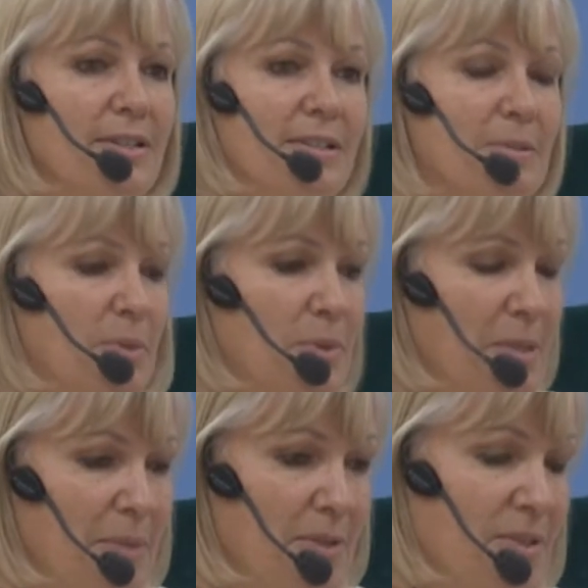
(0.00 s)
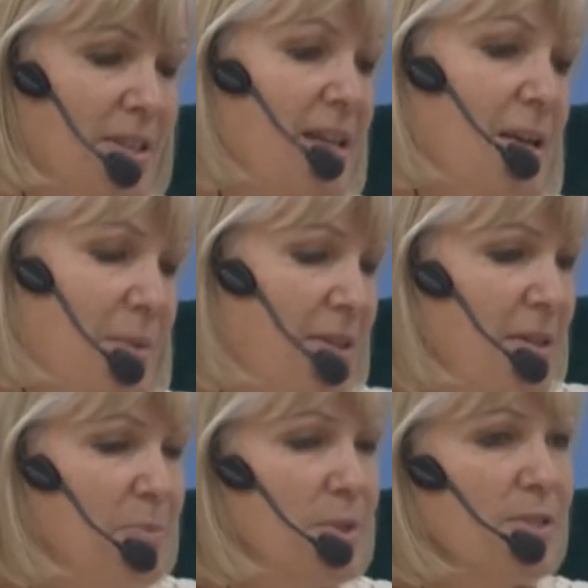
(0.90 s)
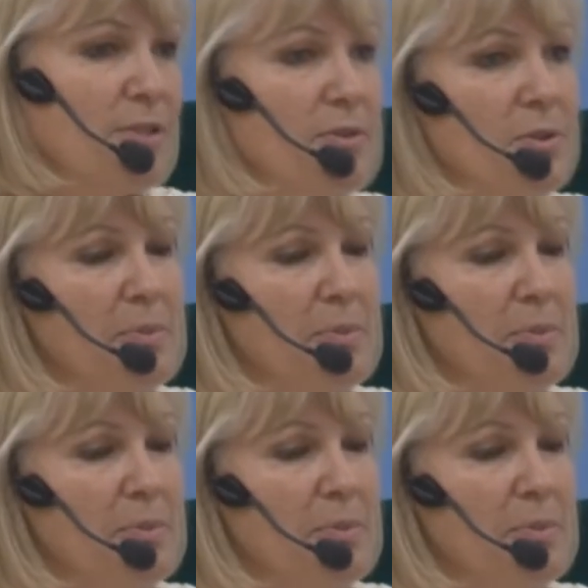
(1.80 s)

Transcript: He spoke about, well, the importance of the